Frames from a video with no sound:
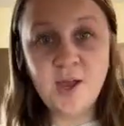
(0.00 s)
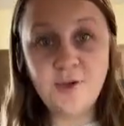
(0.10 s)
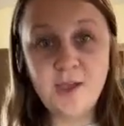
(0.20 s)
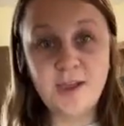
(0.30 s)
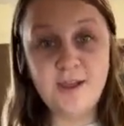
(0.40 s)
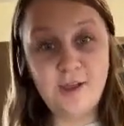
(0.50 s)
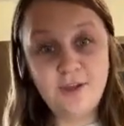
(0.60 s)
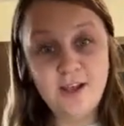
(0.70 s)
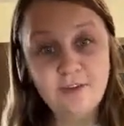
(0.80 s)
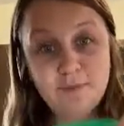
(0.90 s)
Okay, now
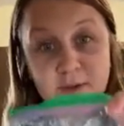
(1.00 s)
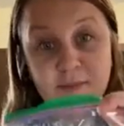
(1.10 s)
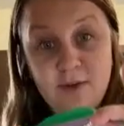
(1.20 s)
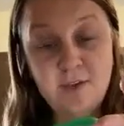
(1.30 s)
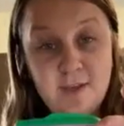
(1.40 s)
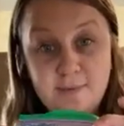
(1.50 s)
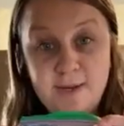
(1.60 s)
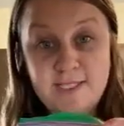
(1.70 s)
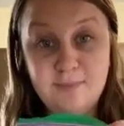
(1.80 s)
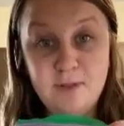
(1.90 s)
that I have my milk in
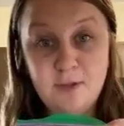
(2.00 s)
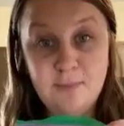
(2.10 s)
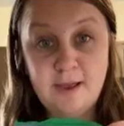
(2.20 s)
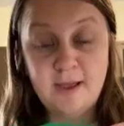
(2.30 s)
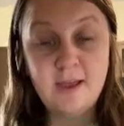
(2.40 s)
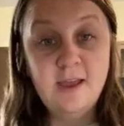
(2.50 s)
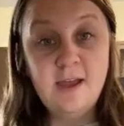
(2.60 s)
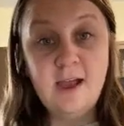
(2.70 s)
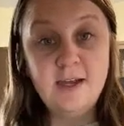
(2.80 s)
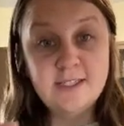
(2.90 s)
my Ziploc bag,
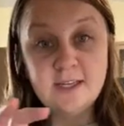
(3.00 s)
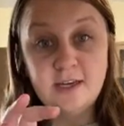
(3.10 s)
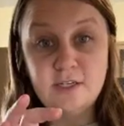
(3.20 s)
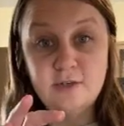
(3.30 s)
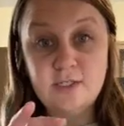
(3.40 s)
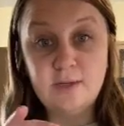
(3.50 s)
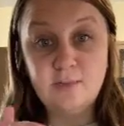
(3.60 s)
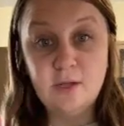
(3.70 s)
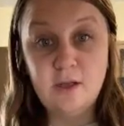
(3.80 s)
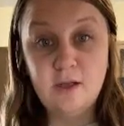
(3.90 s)
I decided to
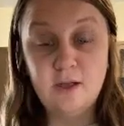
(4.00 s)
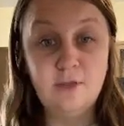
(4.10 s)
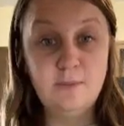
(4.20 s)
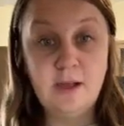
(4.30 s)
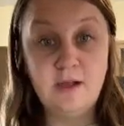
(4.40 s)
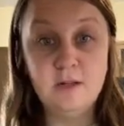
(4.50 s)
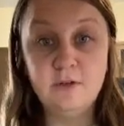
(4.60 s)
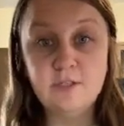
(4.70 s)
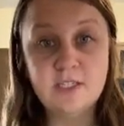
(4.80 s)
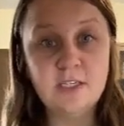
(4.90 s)
Ziploc the bag
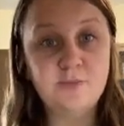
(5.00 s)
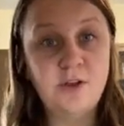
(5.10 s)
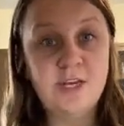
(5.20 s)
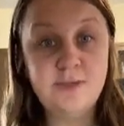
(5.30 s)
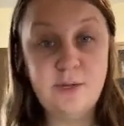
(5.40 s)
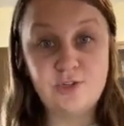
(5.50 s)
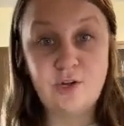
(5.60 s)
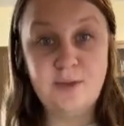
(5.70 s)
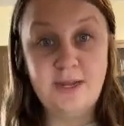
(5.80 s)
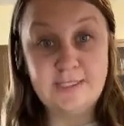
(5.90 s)
closed until I'm ready to measure
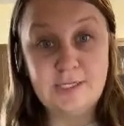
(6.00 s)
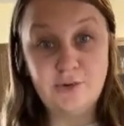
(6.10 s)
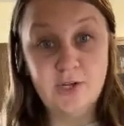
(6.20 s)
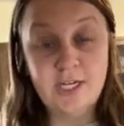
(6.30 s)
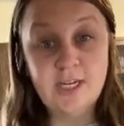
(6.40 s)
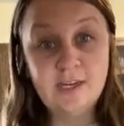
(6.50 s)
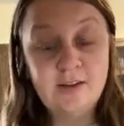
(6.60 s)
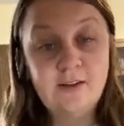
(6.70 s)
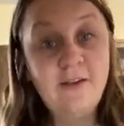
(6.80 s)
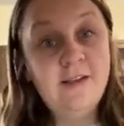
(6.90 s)
out my next ingredient.
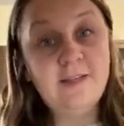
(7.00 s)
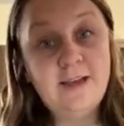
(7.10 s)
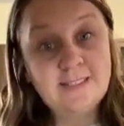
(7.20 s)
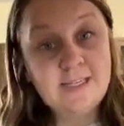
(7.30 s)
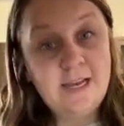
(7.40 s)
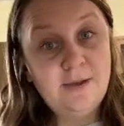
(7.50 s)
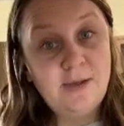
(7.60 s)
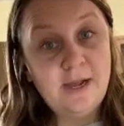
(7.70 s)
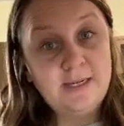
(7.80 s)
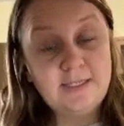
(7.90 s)
Last time
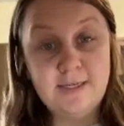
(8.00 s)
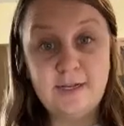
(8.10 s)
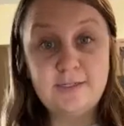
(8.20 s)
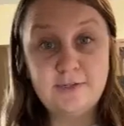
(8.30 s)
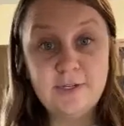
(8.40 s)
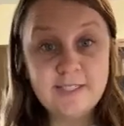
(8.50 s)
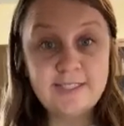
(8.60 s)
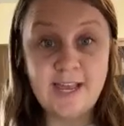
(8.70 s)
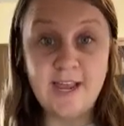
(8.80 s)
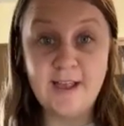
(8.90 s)
I did not do this
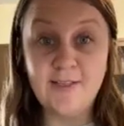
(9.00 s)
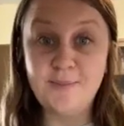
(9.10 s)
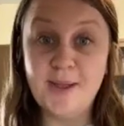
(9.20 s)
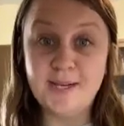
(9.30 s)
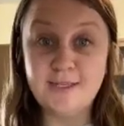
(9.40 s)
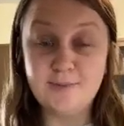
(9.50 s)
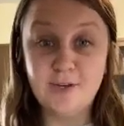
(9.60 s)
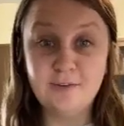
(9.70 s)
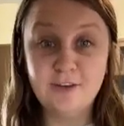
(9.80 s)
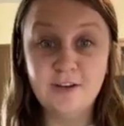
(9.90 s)
and the bag tipped
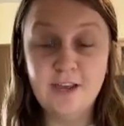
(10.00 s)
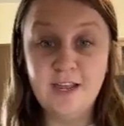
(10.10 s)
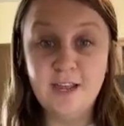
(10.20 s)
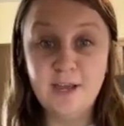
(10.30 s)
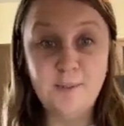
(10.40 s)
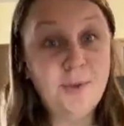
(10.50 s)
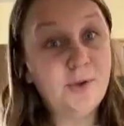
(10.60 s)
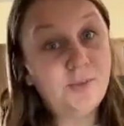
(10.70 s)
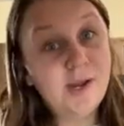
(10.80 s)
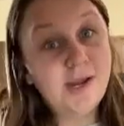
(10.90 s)
over and
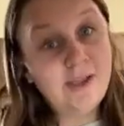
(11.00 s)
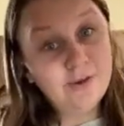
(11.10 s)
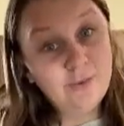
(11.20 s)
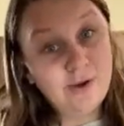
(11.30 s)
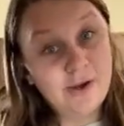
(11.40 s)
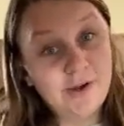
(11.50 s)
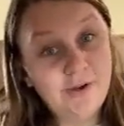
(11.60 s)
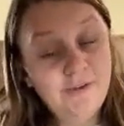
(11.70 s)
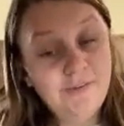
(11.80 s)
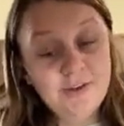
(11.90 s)
milk went everywhere.